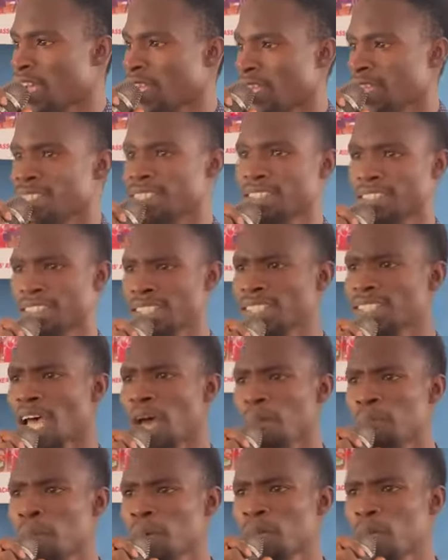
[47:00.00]
cadets, these
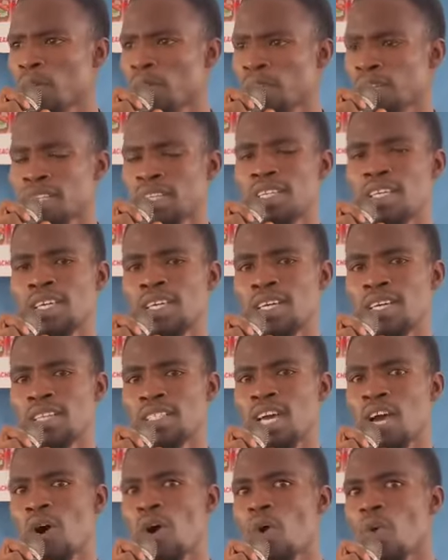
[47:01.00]
are people
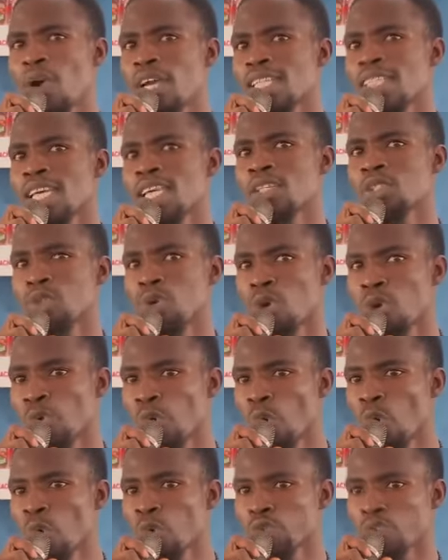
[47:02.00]
that always tend to
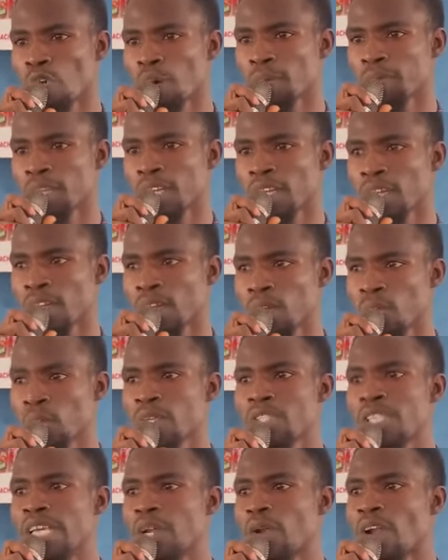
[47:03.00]
know something
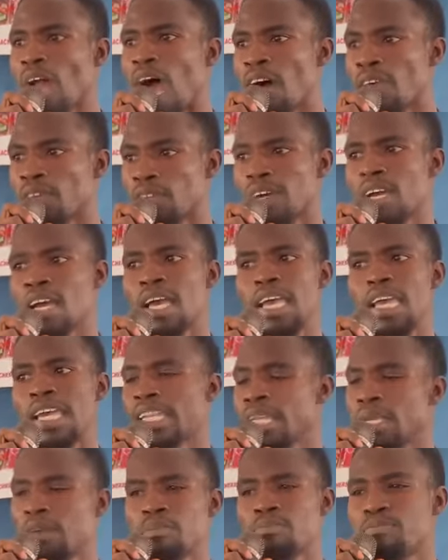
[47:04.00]
we didn't have
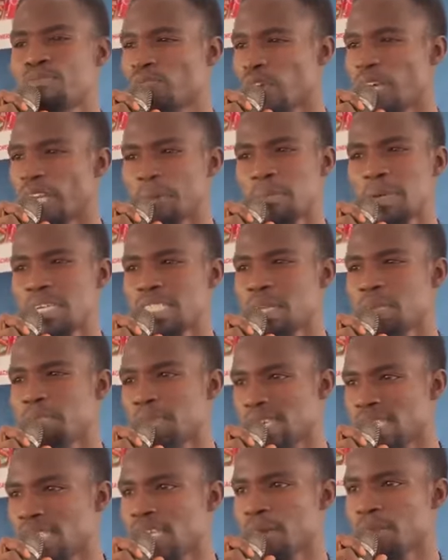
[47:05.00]
any fundamental
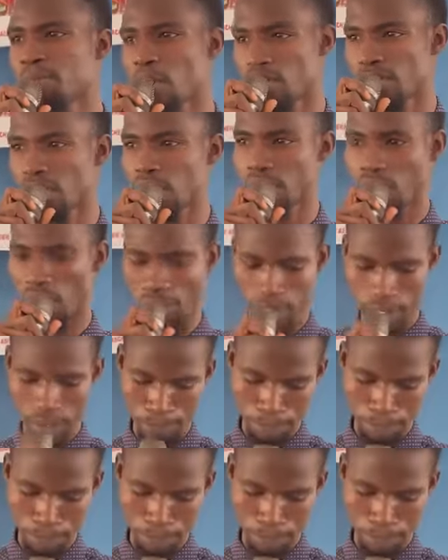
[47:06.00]
basic process of.